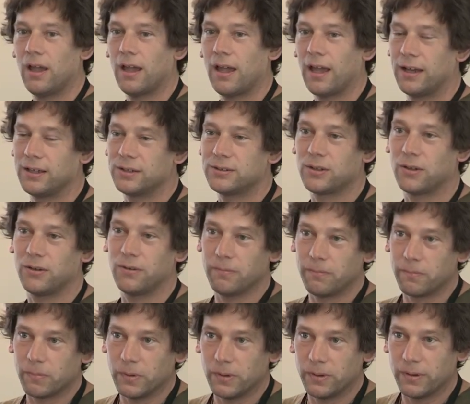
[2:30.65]
And so
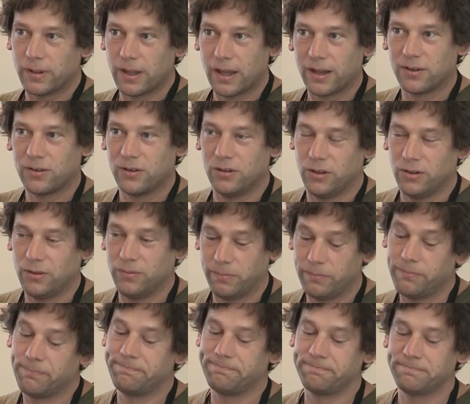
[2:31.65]
that you,
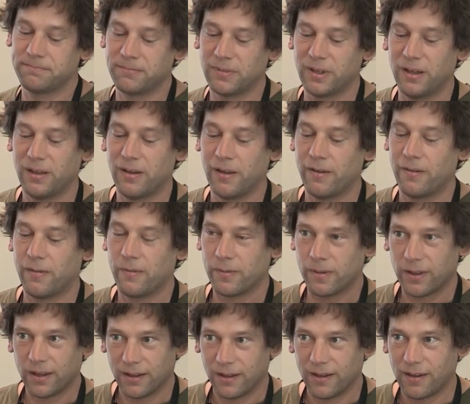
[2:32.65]

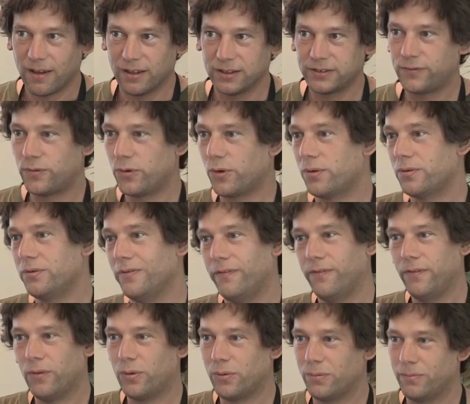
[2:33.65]
it's for
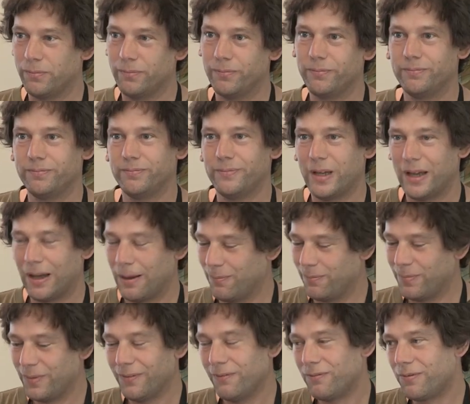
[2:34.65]
for um,